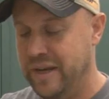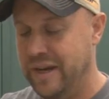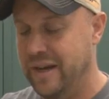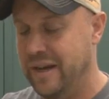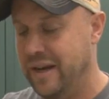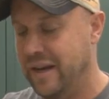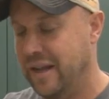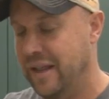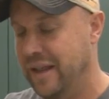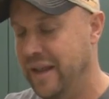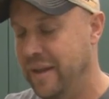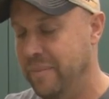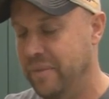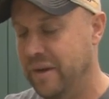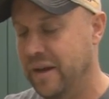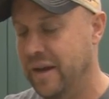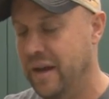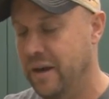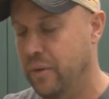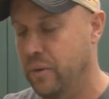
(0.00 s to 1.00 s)
that in a clamp,
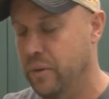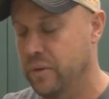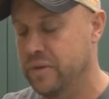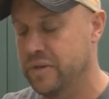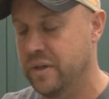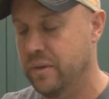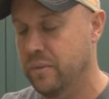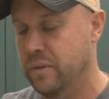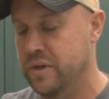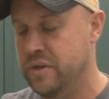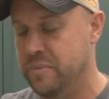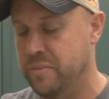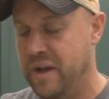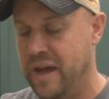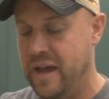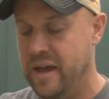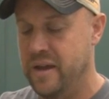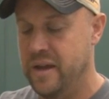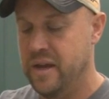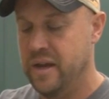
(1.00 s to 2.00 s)
it kind of holds it in one
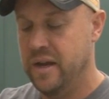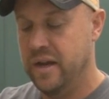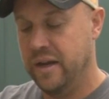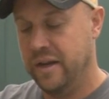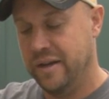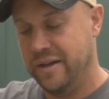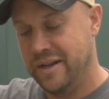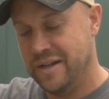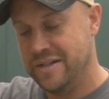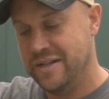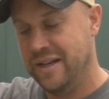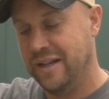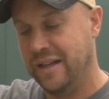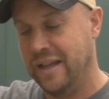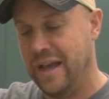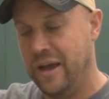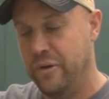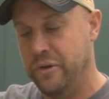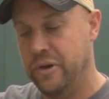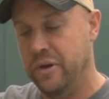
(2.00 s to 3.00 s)
spot, and it doesn't
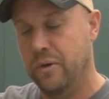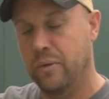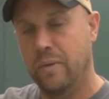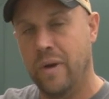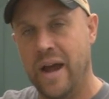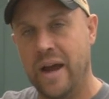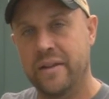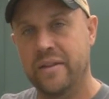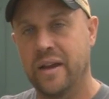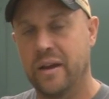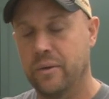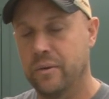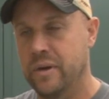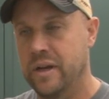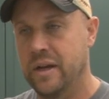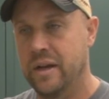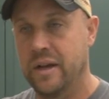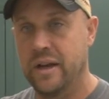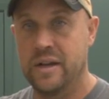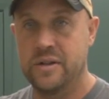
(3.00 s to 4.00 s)
allow you to rock that
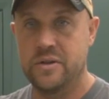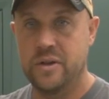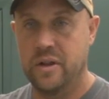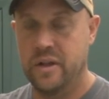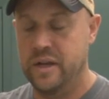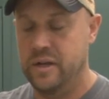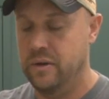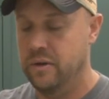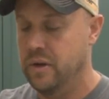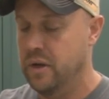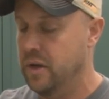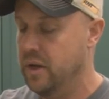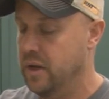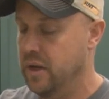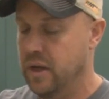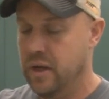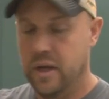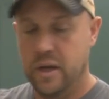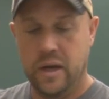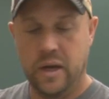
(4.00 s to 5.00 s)
reed. And that's all I do.
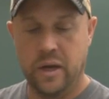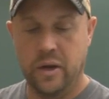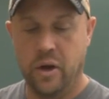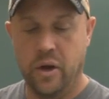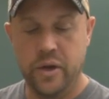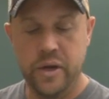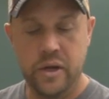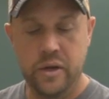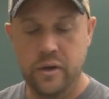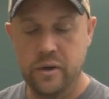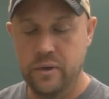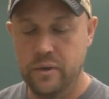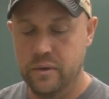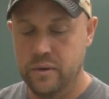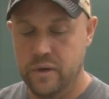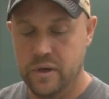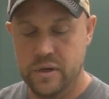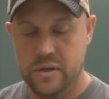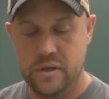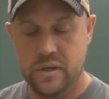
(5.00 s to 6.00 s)
And all you
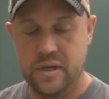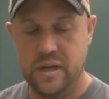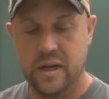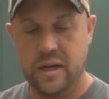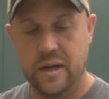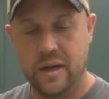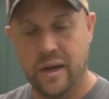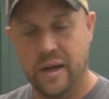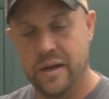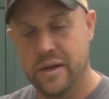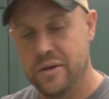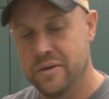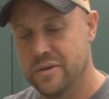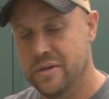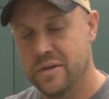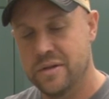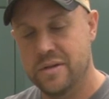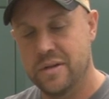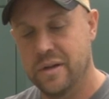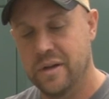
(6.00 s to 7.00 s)
do is I use
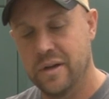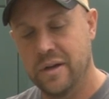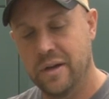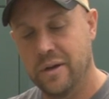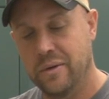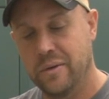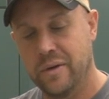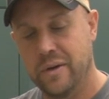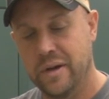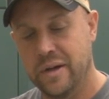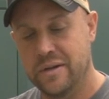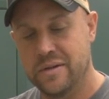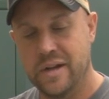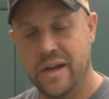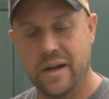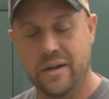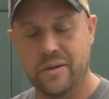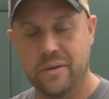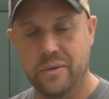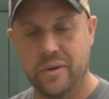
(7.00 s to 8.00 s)
just an
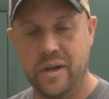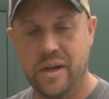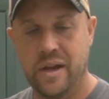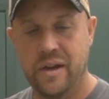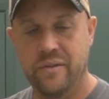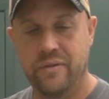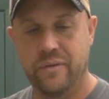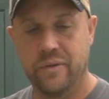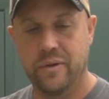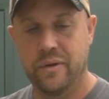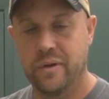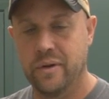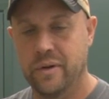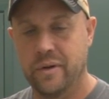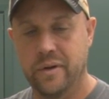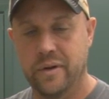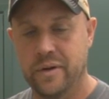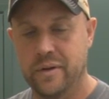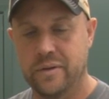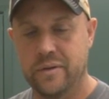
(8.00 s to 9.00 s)
X-Acto knife
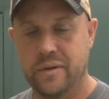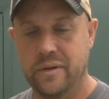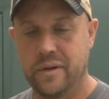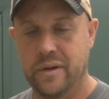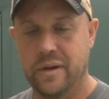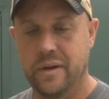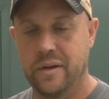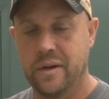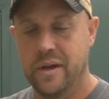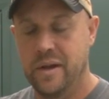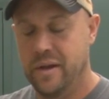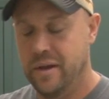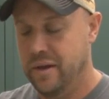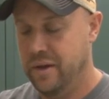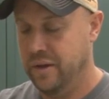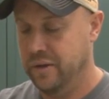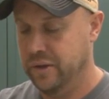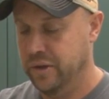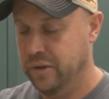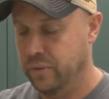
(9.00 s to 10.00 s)
or just
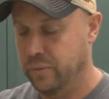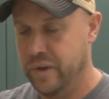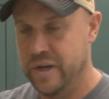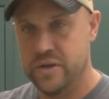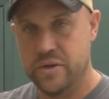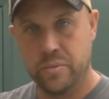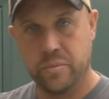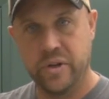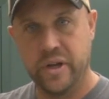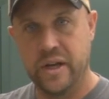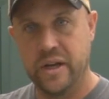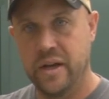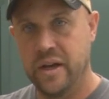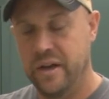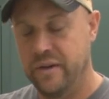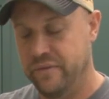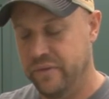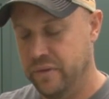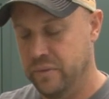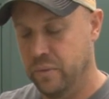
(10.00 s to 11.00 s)
a little razor blade
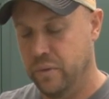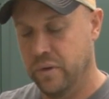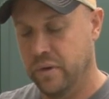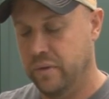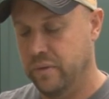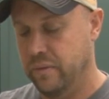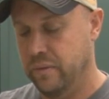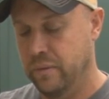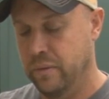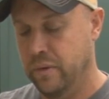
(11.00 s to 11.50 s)
knife. They work